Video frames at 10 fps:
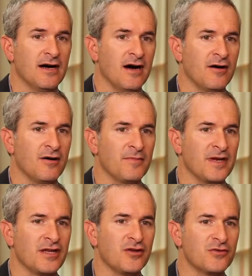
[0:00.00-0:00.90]
And
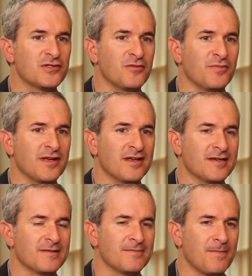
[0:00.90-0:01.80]
it used to
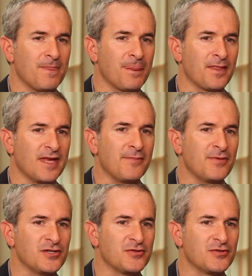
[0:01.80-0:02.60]
be keeping